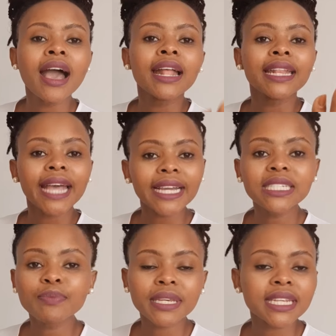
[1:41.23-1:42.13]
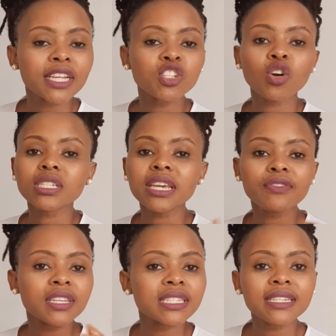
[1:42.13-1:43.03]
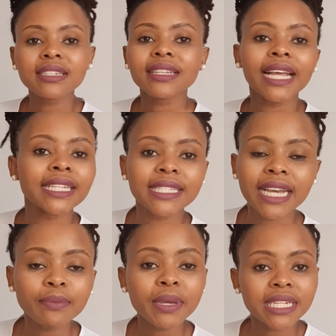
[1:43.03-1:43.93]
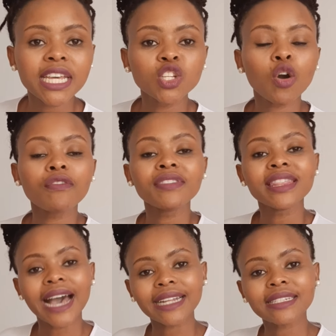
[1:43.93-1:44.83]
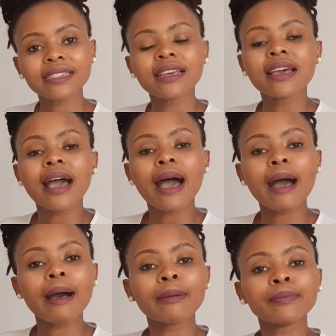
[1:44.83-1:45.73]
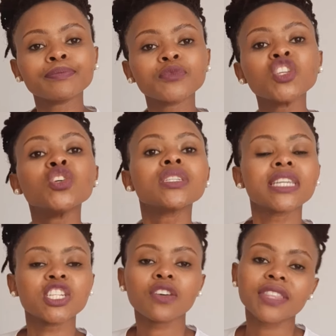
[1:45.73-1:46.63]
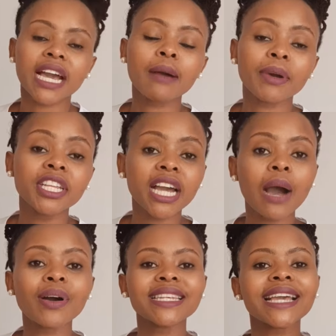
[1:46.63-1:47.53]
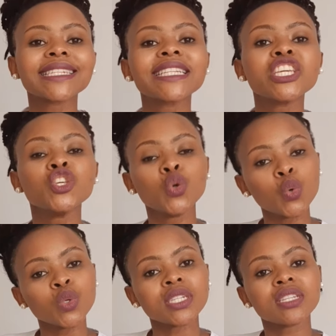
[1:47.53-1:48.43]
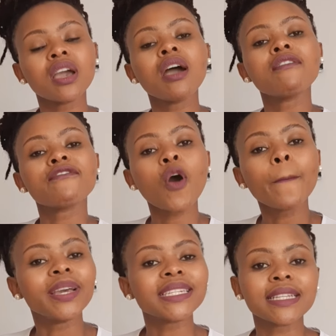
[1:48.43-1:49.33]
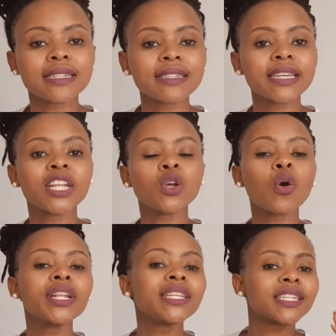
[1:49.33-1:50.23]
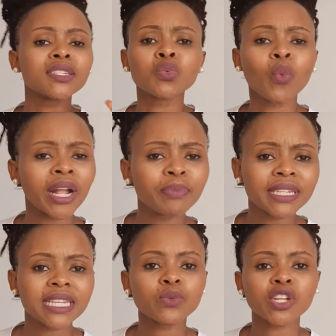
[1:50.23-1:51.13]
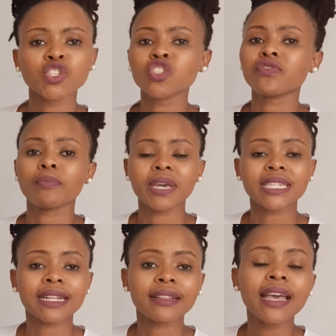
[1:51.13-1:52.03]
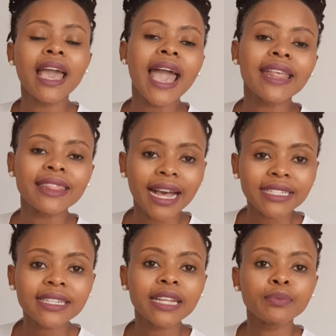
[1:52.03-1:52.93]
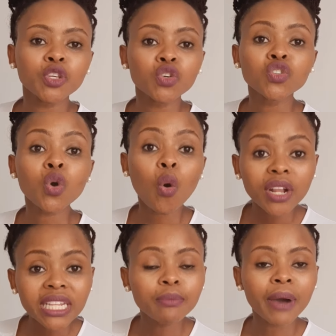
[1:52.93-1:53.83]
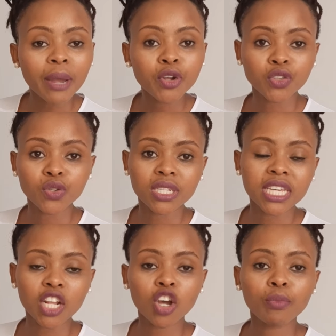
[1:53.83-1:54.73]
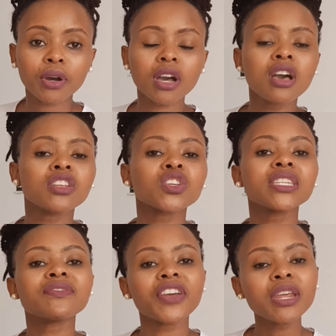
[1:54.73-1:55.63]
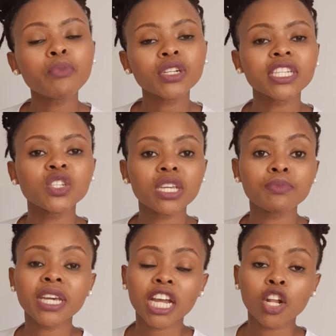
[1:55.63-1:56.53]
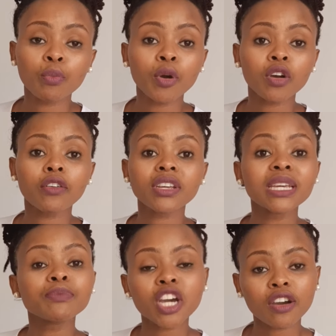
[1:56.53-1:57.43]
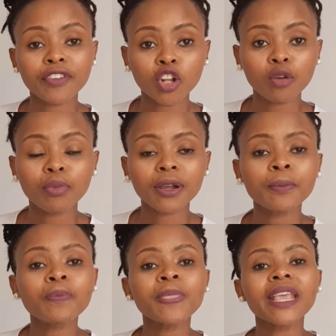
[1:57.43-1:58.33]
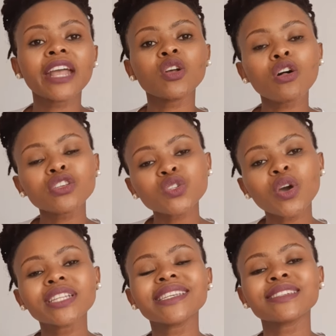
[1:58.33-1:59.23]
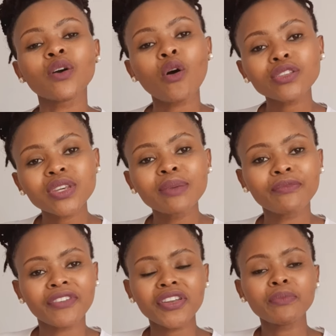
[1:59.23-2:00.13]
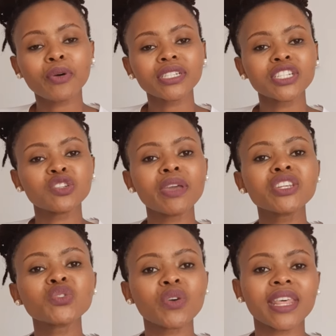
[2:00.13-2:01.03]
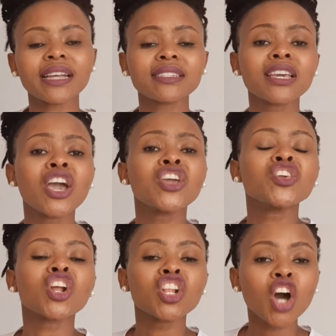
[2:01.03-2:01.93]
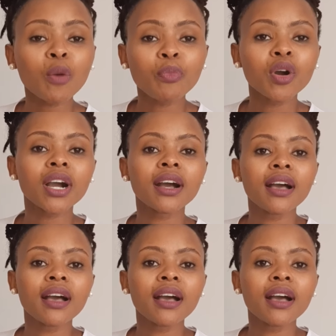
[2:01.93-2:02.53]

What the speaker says: 90% or say for instance 99% of that usage of the company car was actually used for businesses and only just 1% was used for personal, and that can be used only by producing a logbook. So it's very important to keep track of a logbook. And also it is also very important to make sure that your logbook